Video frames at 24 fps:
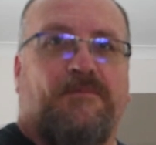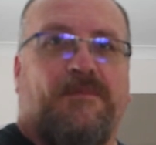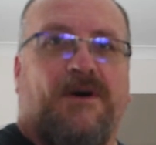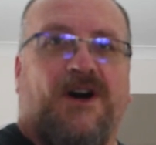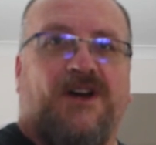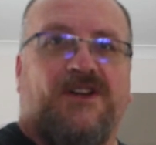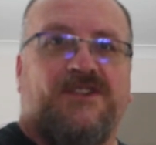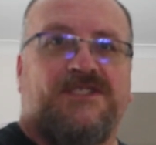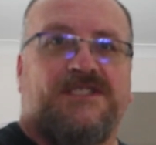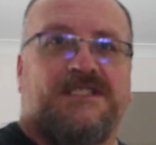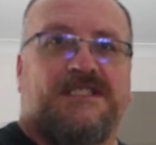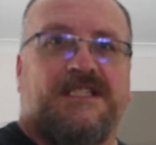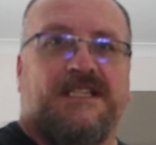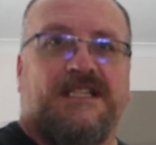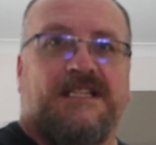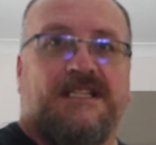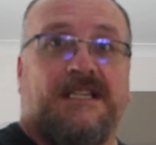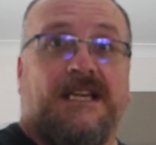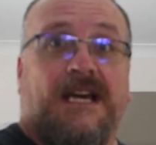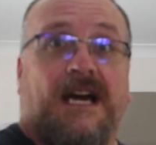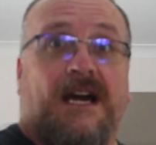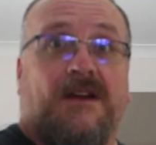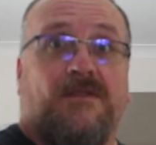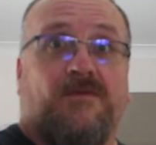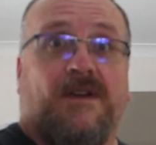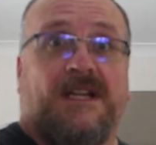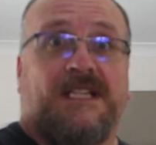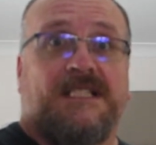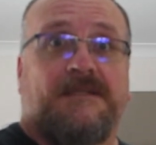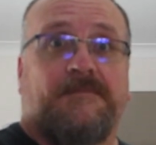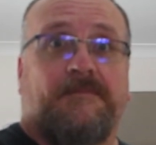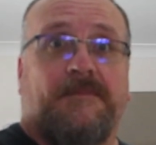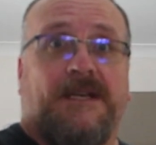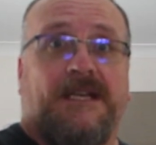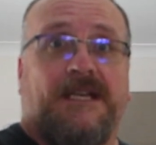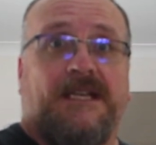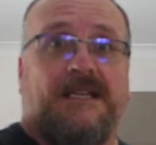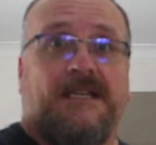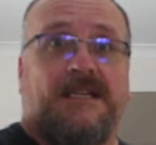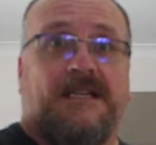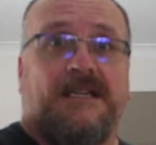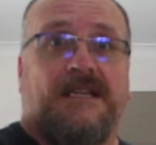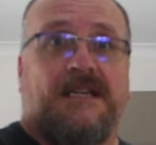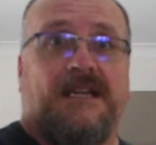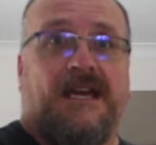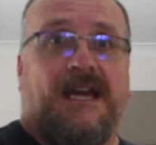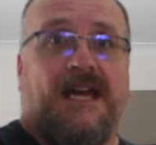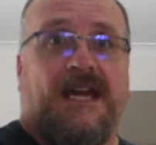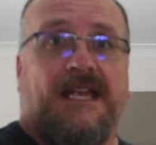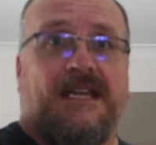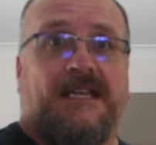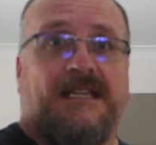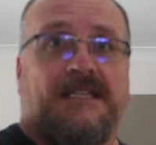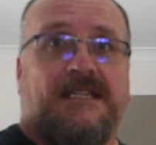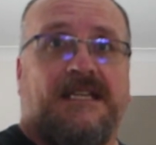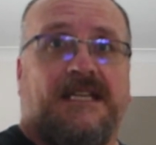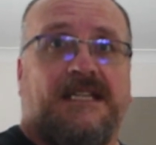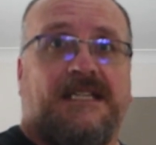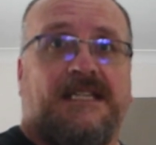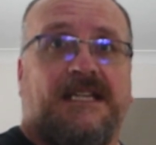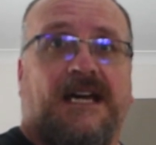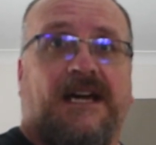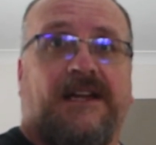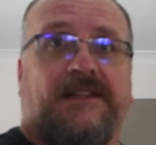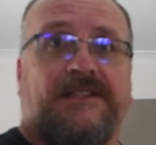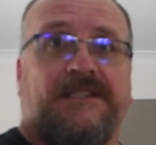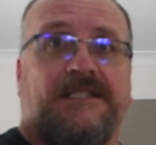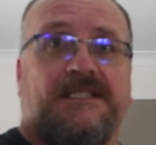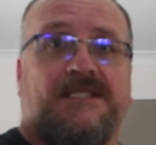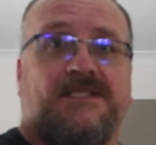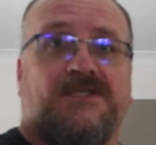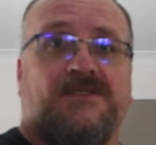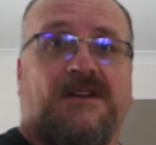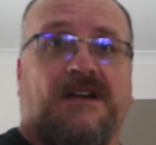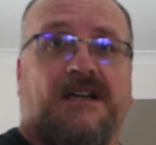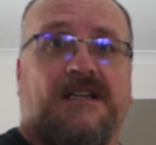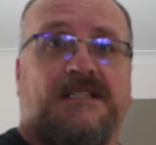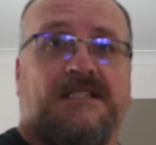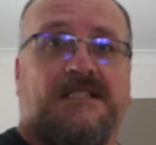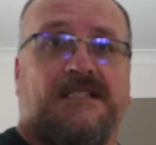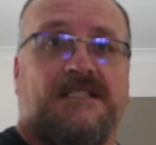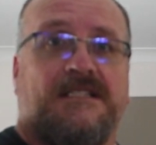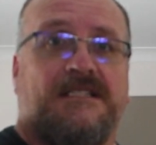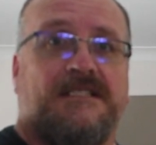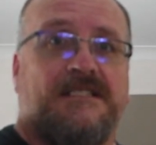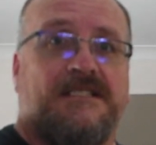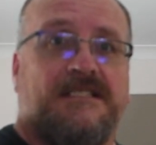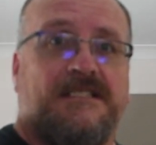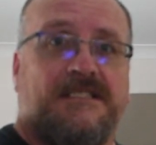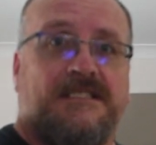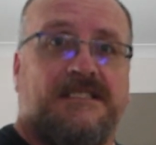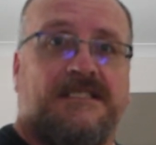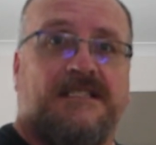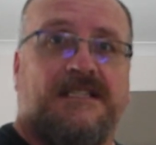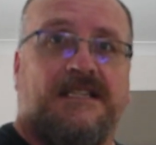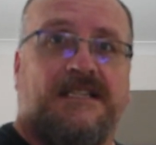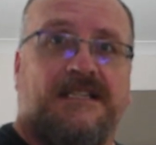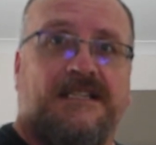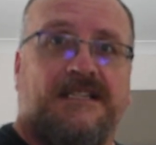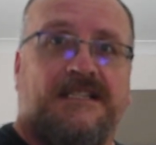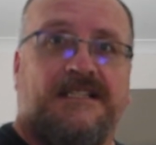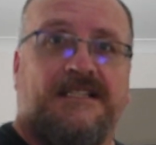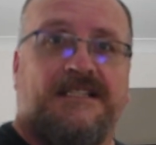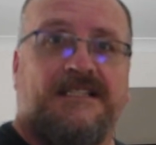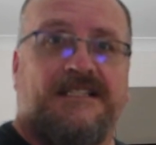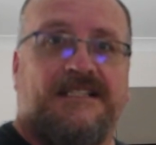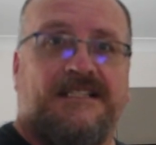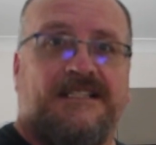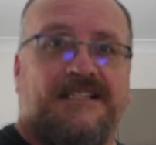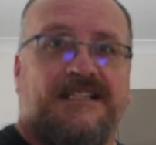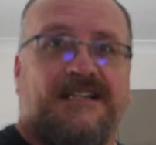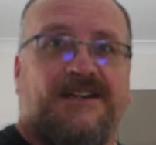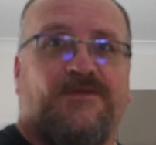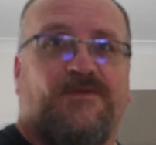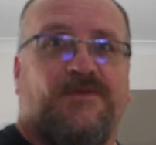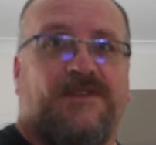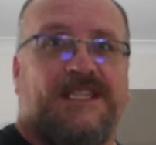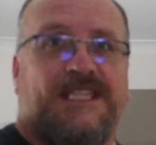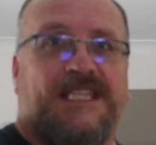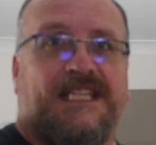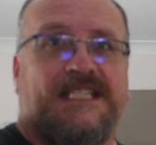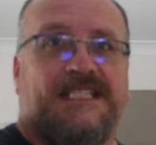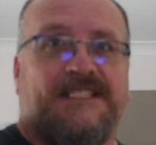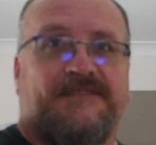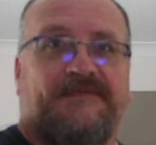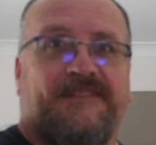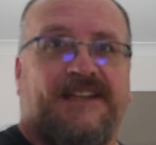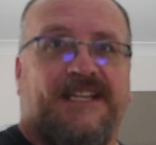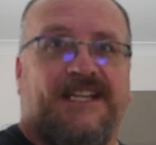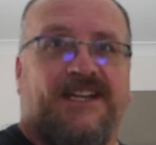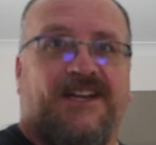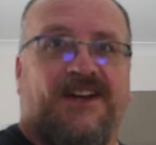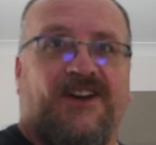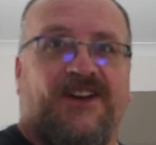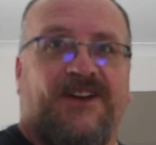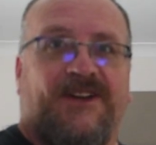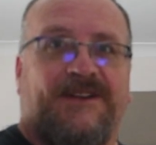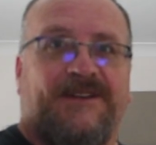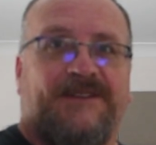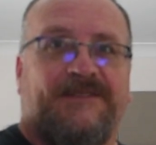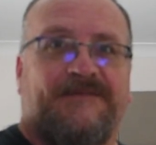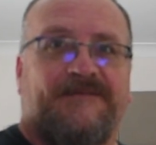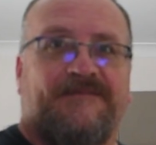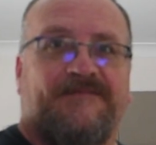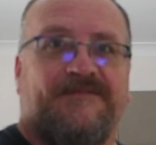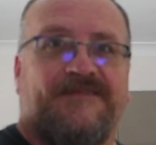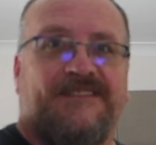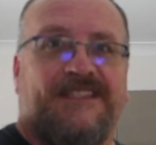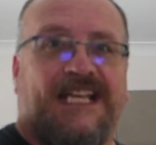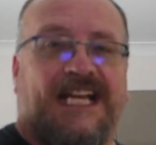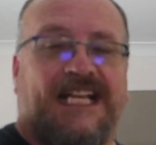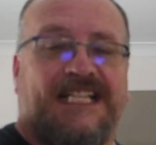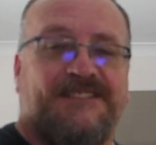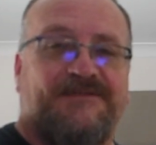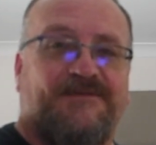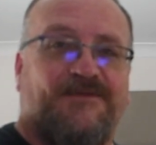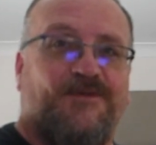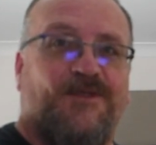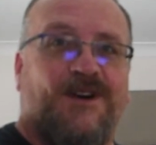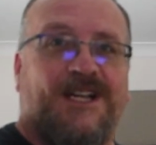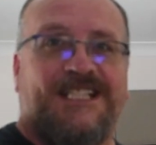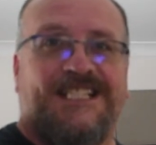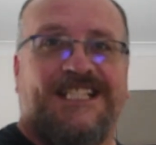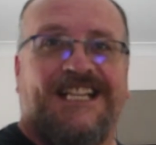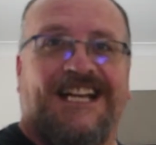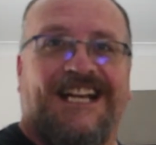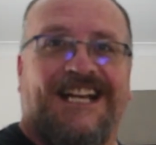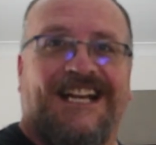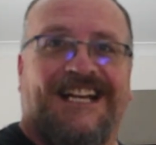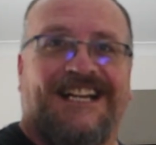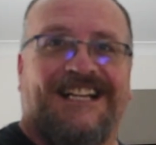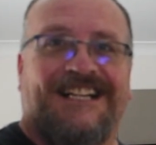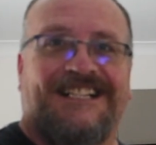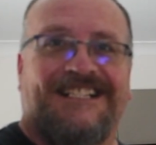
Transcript: post the recipe and detailed instructions with this video. Thanks for watching.